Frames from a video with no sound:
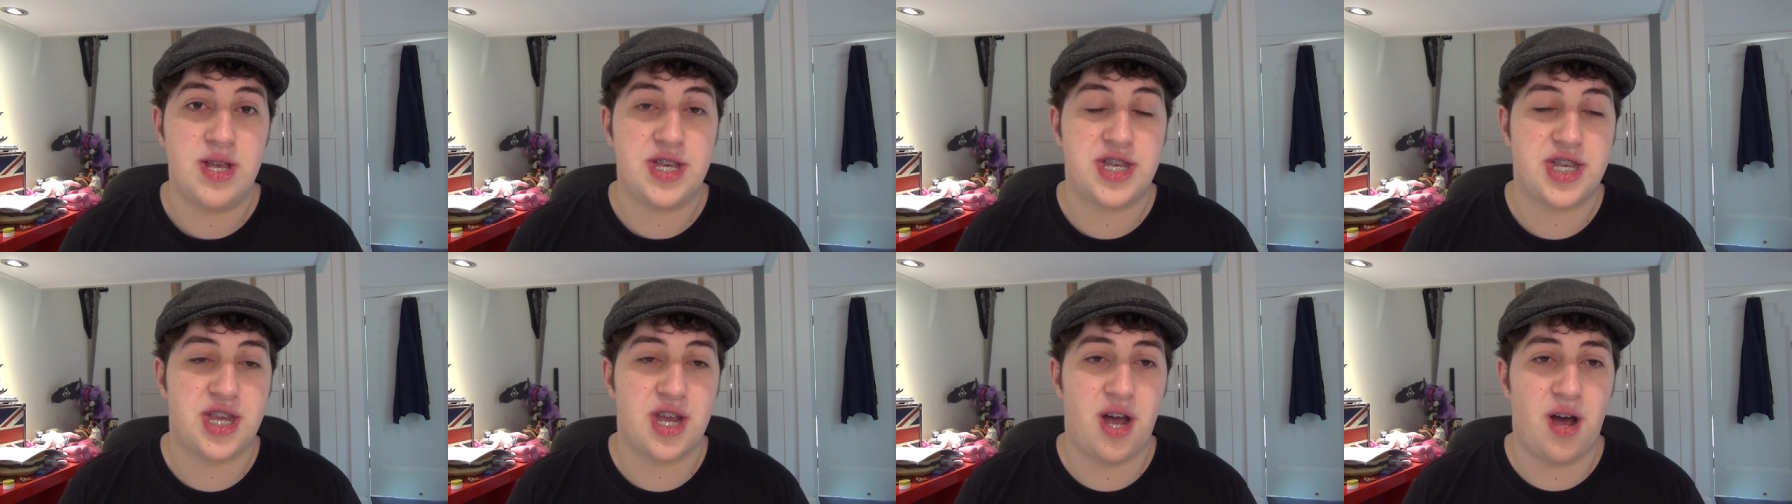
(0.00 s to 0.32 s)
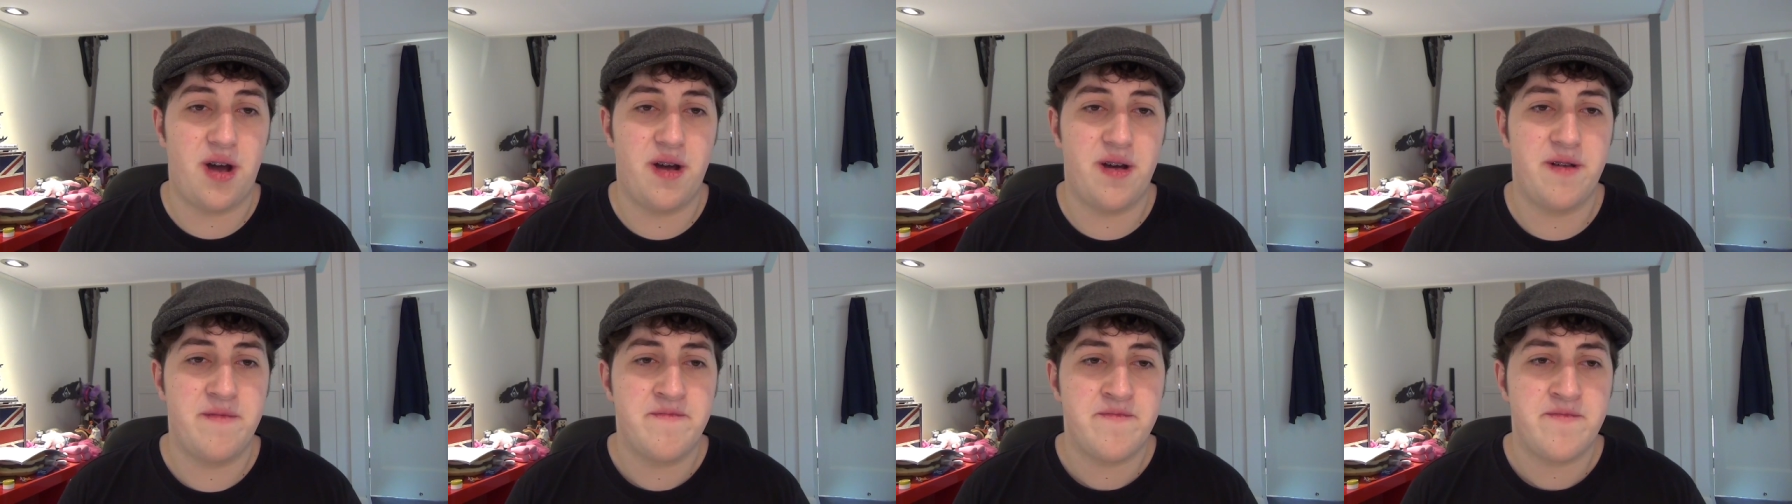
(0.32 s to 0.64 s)
So
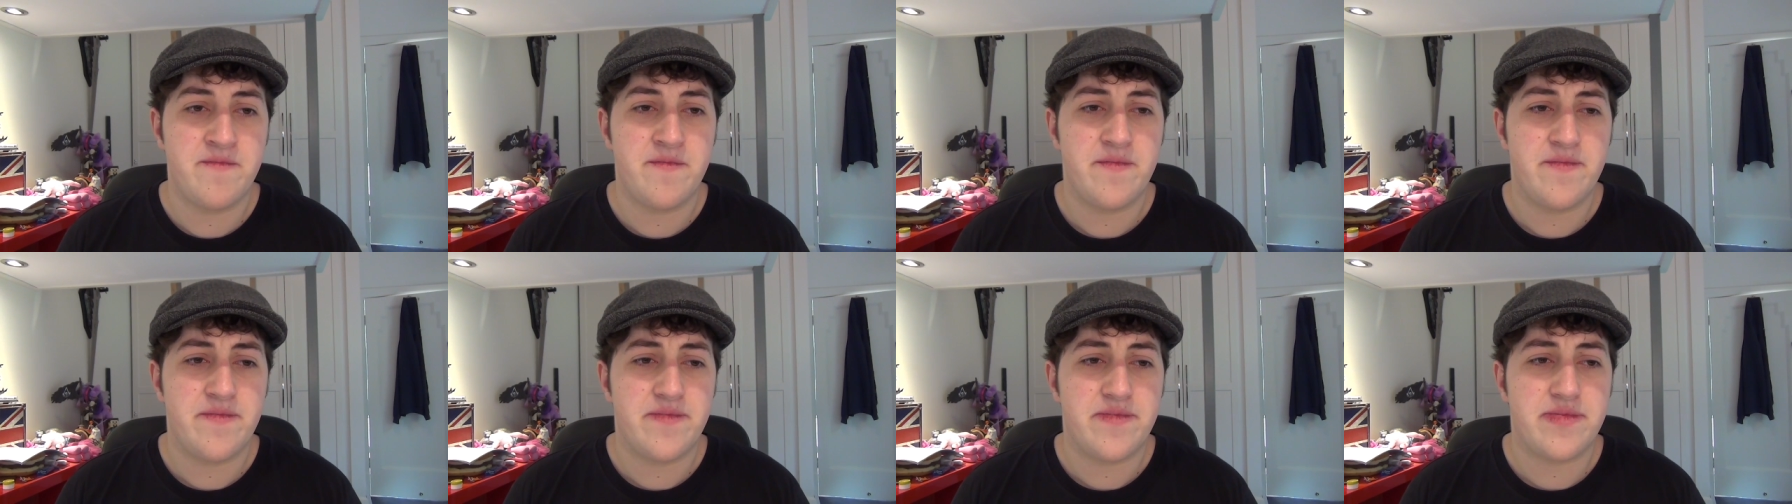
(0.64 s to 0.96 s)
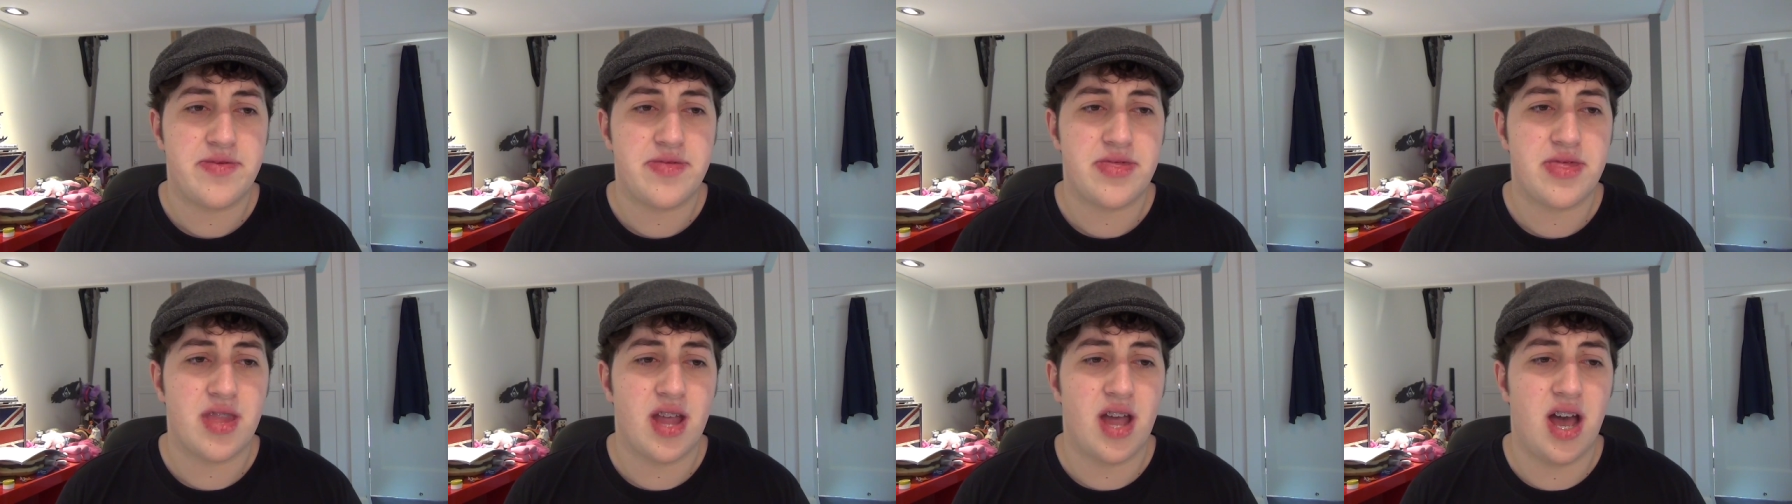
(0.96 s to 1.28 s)
uh,
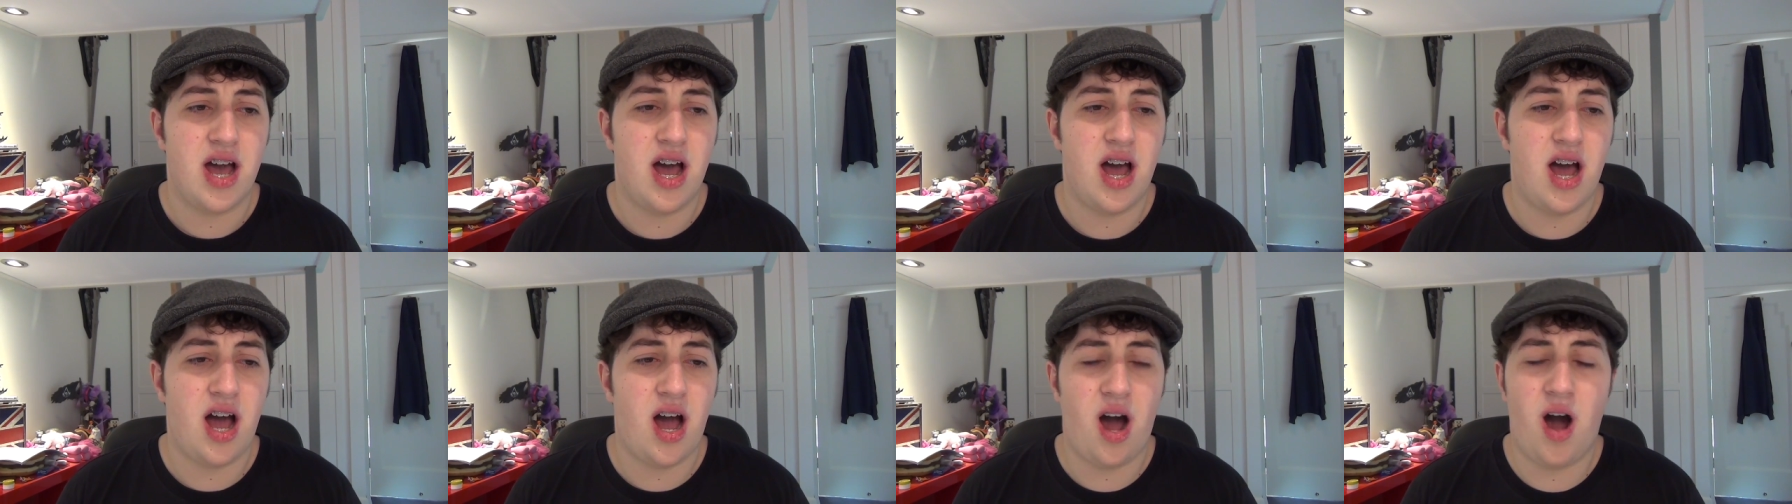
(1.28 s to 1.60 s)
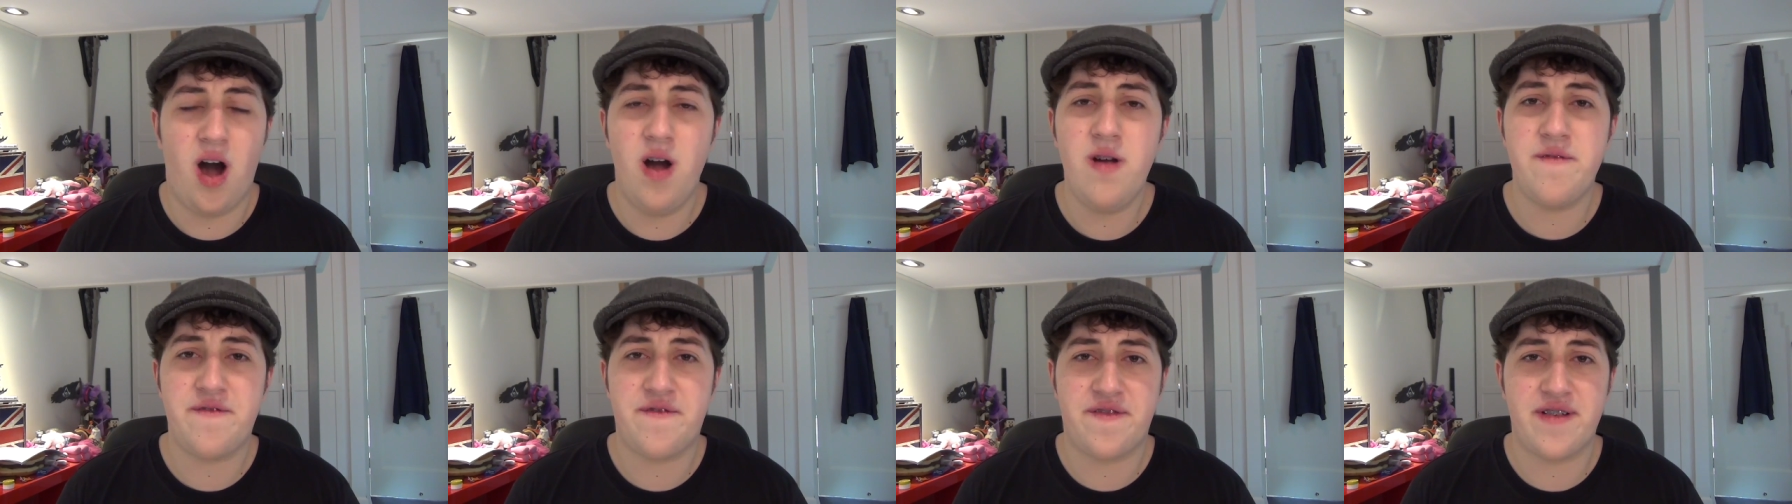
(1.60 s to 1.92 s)

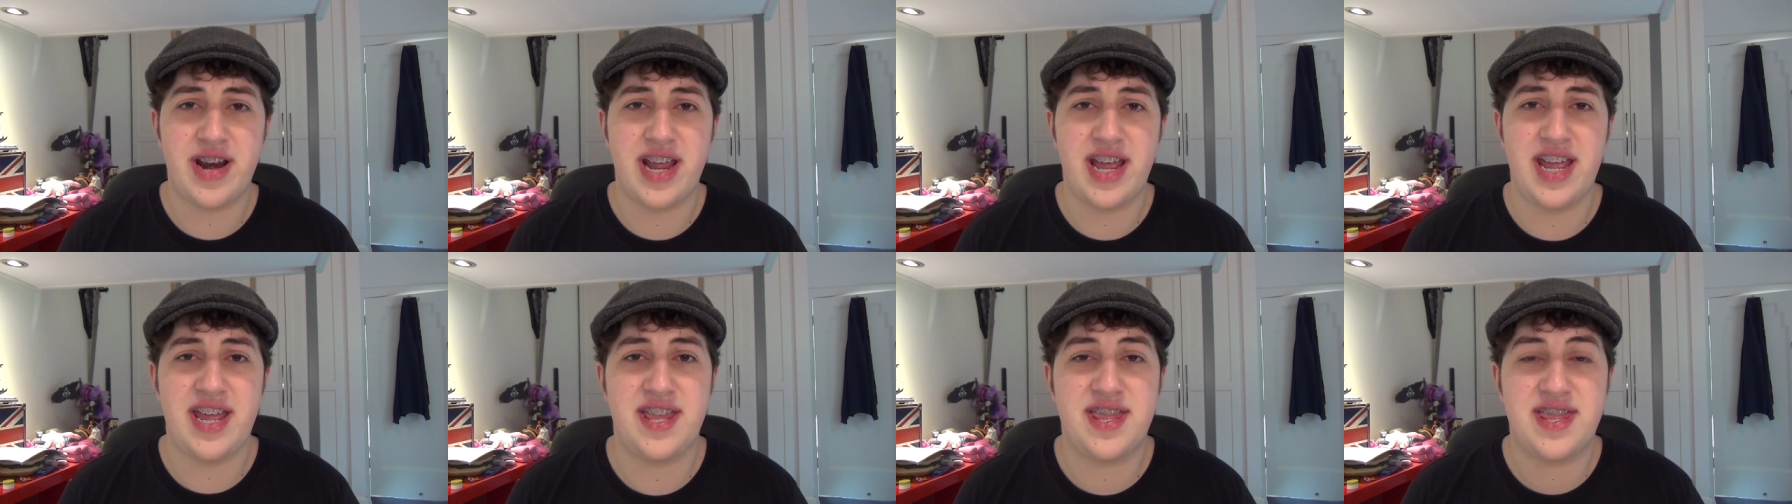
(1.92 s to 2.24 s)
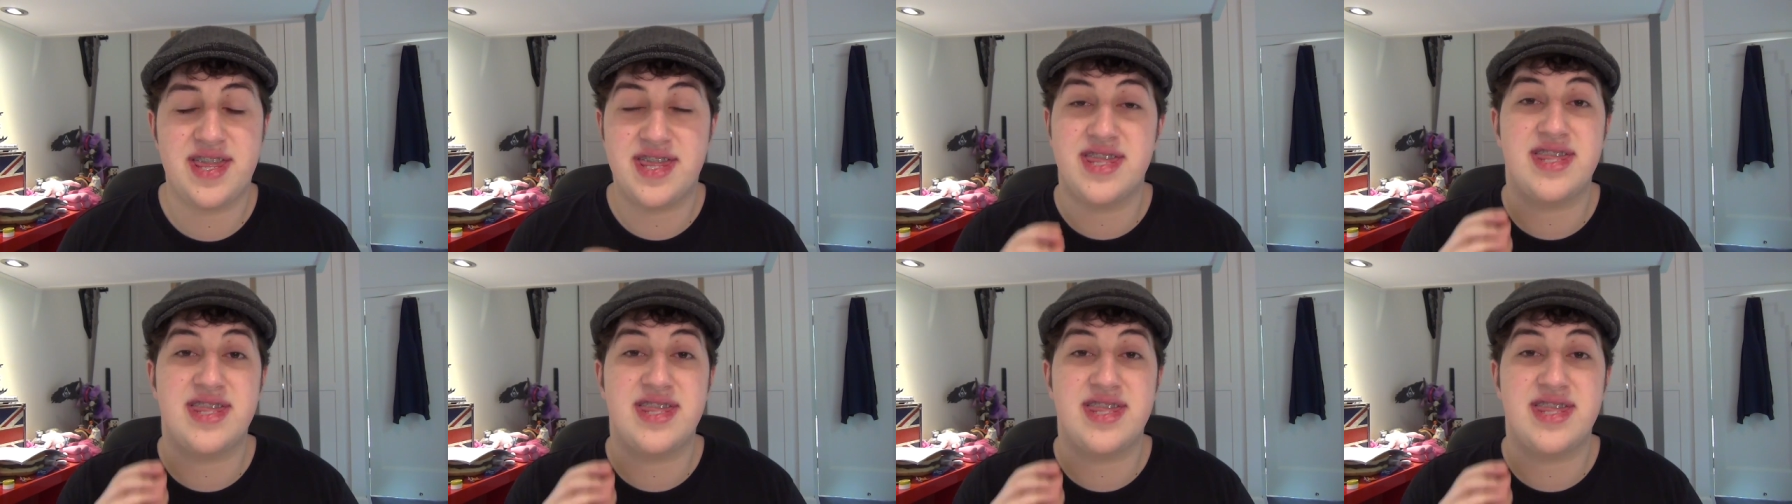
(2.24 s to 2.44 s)
hopefully,